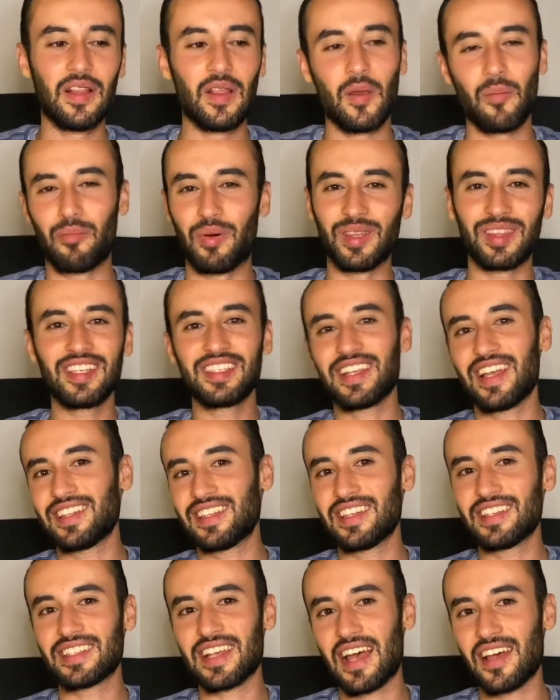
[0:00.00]
put these
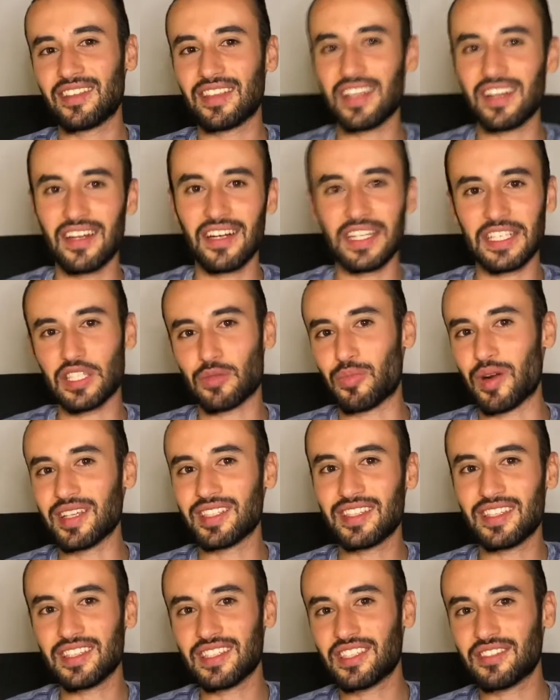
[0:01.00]
ideas out there,
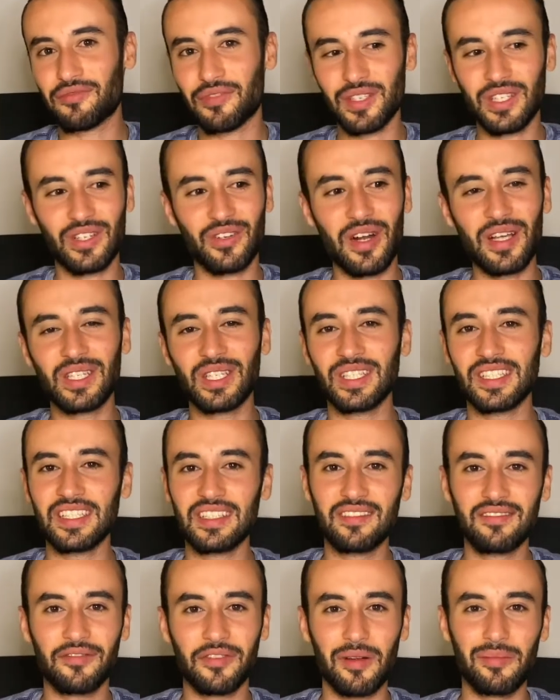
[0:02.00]
express this
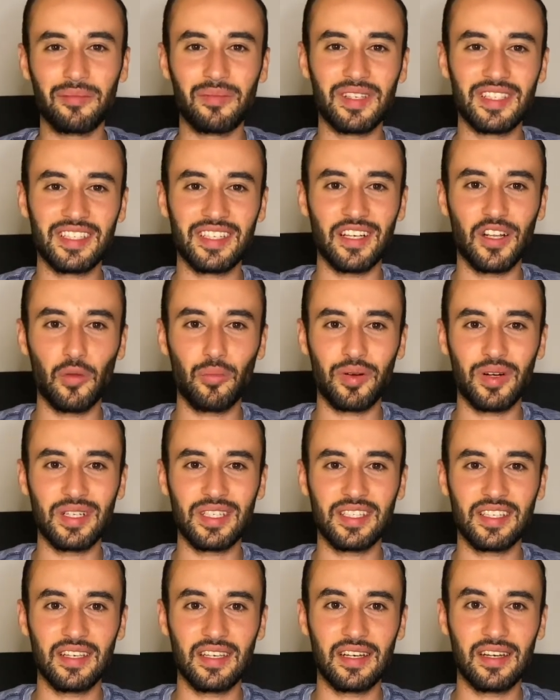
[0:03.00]
frustration from a single
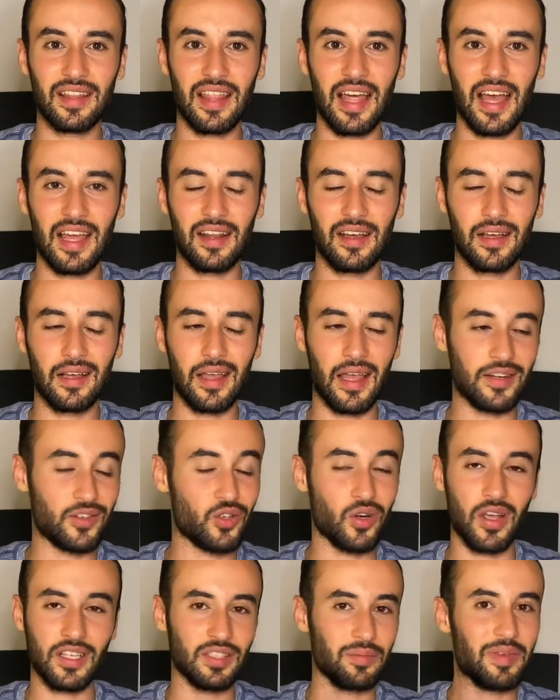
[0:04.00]
person that, and
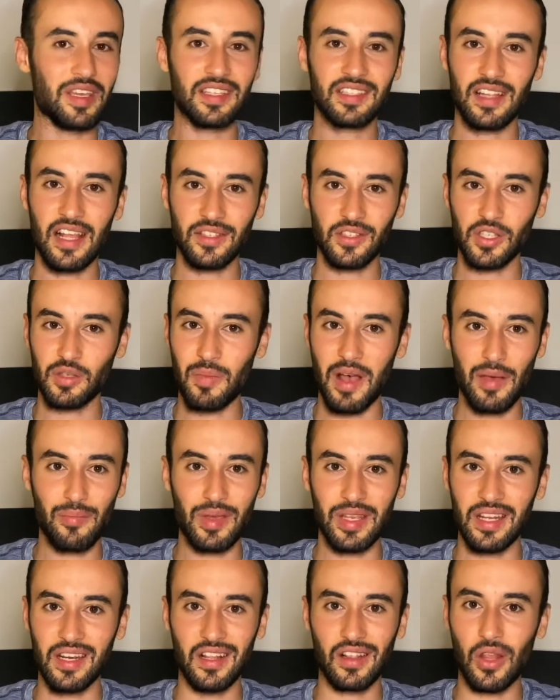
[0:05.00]
trust me, it's not just my
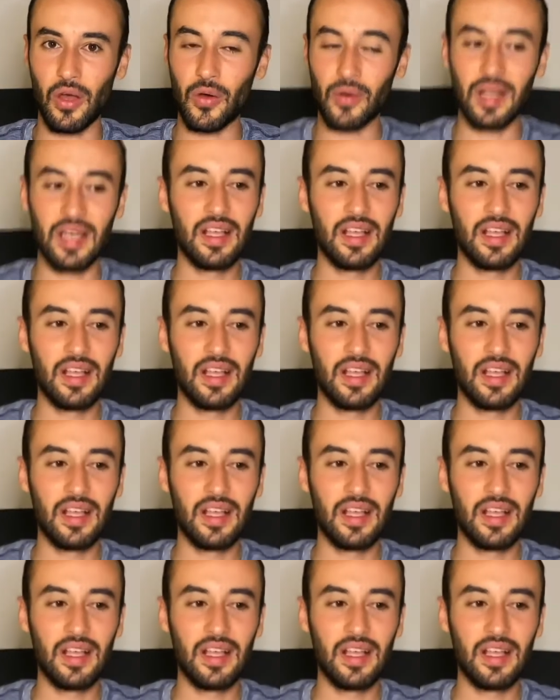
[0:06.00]
opinion alone.